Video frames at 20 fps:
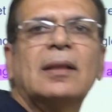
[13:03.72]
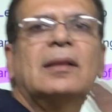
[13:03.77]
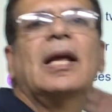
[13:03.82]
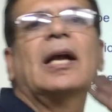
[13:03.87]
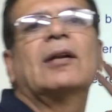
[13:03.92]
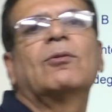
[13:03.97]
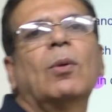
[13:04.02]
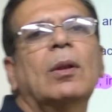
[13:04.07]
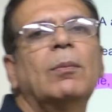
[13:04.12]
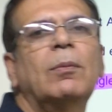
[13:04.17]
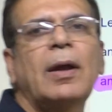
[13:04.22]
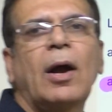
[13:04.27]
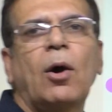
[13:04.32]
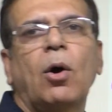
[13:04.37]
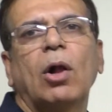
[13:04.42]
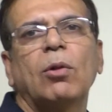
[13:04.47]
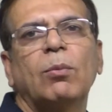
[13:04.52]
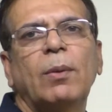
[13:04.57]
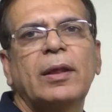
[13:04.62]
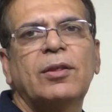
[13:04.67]
That will be
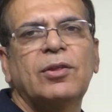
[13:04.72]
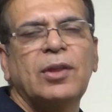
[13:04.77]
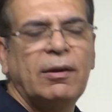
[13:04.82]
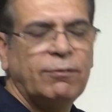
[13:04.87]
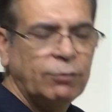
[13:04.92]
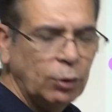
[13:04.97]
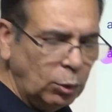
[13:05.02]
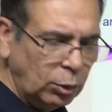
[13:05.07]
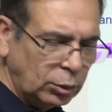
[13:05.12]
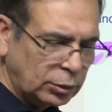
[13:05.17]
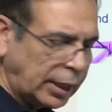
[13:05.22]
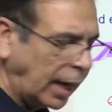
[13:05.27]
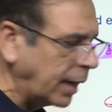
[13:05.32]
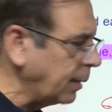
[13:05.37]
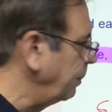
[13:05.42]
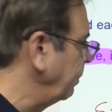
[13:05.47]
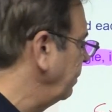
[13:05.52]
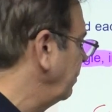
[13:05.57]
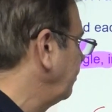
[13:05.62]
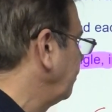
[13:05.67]
always save you
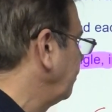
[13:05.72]
time.